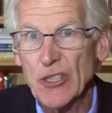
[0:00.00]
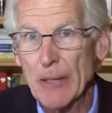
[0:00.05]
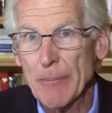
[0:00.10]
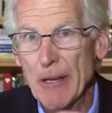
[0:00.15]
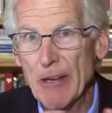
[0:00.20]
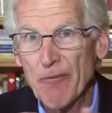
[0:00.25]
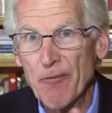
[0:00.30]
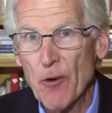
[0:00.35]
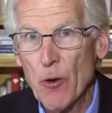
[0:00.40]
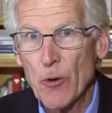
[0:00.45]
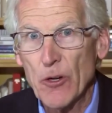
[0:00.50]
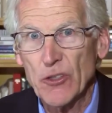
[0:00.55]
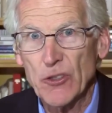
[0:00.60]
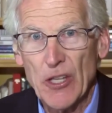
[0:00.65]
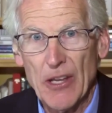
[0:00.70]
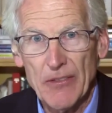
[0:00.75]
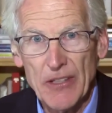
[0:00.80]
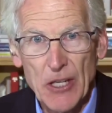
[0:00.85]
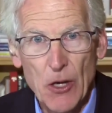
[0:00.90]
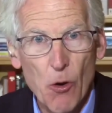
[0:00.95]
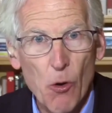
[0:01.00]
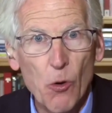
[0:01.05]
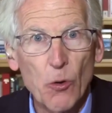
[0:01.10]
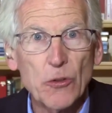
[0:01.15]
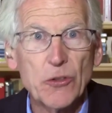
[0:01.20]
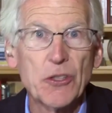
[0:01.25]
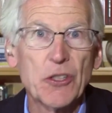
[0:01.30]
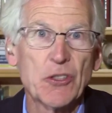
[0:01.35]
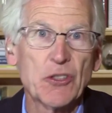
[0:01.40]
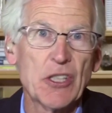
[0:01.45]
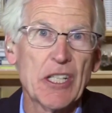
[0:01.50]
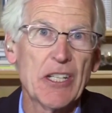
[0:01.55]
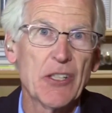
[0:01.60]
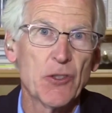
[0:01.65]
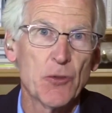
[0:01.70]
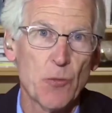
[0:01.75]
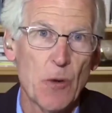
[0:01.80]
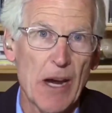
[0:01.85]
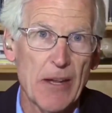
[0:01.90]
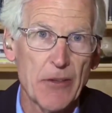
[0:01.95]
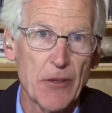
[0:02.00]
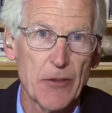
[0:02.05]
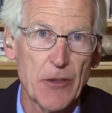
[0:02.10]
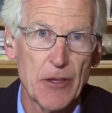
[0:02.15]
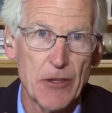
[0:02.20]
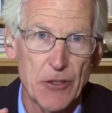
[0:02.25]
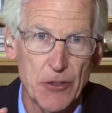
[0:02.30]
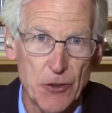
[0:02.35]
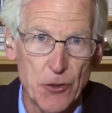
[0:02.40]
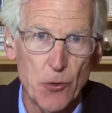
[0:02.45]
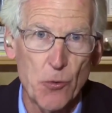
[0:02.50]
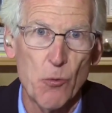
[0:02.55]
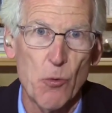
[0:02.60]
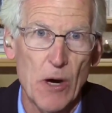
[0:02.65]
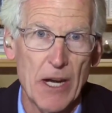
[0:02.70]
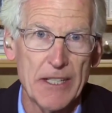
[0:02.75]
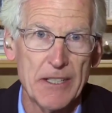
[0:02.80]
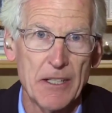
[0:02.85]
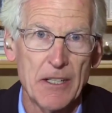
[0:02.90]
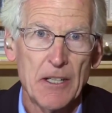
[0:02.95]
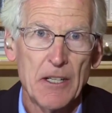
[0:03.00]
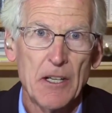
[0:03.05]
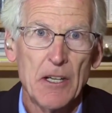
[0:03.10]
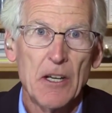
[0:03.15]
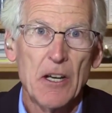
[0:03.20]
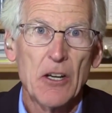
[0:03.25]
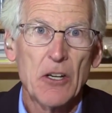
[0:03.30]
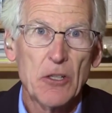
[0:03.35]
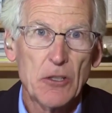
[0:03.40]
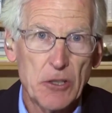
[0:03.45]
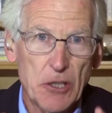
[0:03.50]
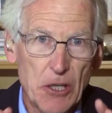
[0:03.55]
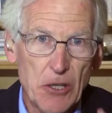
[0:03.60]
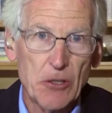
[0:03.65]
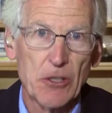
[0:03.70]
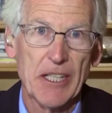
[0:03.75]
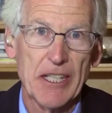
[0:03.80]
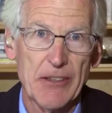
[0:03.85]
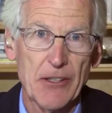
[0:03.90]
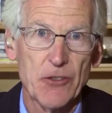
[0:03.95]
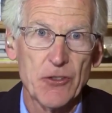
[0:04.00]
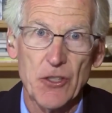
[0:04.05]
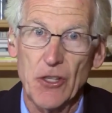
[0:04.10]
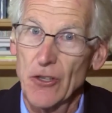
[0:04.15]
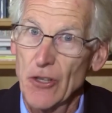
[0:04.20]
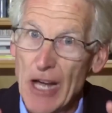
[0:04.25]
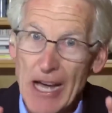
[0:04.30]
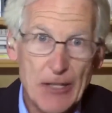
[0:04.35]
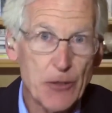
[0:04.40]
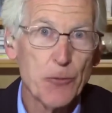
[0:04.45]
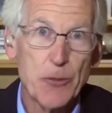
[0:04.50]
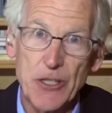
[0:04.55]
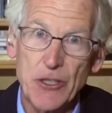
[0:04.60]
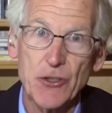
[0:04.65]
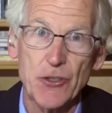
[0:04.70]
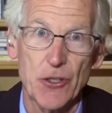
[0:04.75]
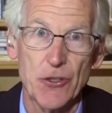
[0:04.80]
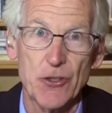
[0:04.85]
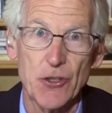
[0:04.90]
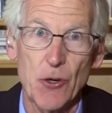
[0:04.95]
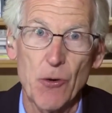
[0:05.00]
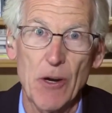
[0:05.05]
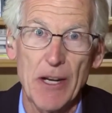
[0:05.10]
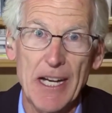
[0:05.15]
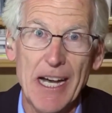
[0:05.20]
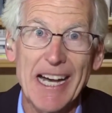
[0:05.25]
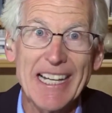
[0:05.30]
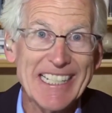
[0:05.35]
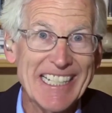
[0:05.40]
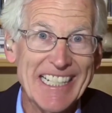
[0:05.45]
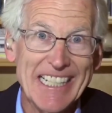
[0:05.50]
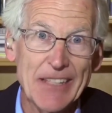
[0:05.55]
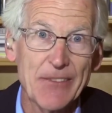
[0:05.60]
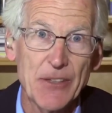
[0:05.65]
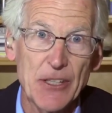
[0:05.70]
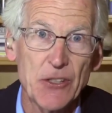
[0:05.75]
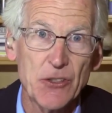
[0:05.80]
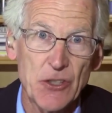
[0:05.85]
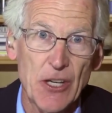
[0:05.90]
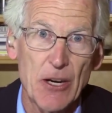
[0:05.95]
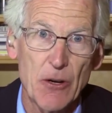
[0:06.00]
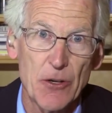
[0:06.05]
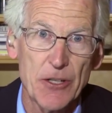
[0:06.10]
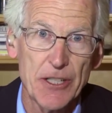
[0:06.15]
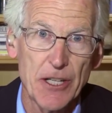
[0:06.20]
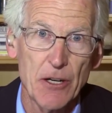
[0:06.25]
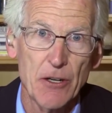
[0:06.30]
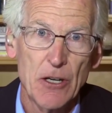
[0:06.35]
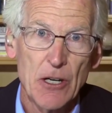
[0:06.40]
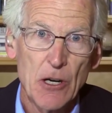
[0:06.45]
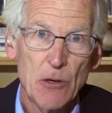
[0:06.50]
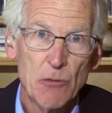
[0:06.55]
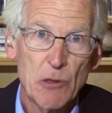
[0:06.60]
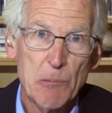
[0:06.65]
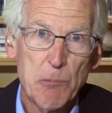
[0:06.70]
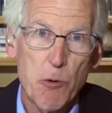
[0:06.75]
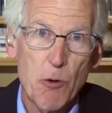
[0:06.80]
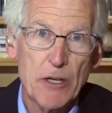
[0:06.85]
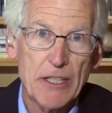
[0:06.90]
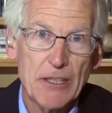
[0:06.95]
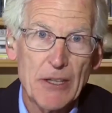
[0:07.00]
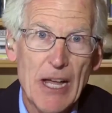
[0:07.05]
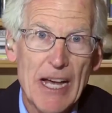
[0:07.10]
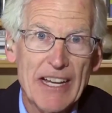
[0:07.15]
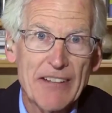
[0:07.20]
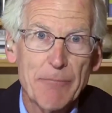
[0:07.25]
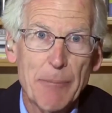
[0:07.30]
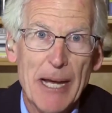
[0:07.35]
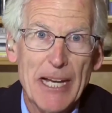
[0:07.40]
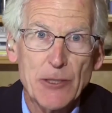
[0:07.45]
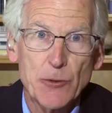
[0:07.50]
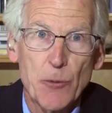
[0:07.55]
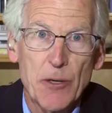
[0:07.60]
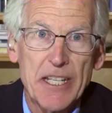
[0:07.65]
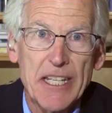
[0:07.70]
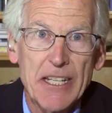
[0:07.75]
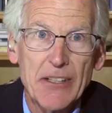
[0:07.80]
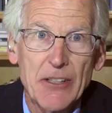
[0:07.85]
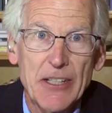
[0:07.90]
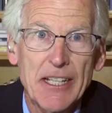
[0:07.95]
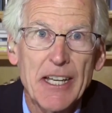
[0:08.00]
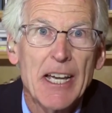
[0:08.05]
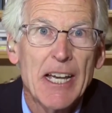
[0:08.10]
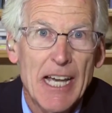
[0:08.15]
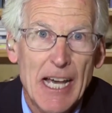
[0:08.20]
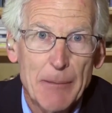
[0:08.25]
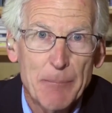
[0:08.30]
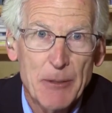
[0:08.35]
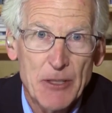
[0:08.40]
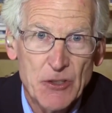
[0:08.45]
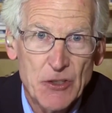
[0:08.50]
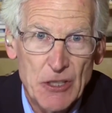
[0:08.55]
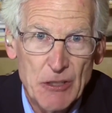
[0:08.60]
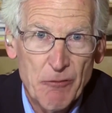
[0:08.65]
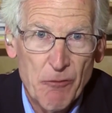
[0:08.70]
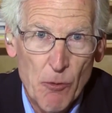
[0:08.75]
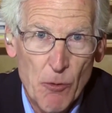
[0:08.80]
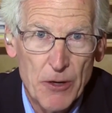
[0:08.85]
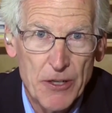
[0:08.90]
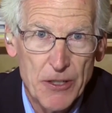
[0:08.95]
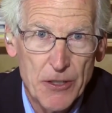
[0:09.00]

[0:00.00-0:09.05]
They may focus on the old disease rather than the new one. Clearly, there's a lot of research going on in this area. Reporting live, Patrick Healy, N B C four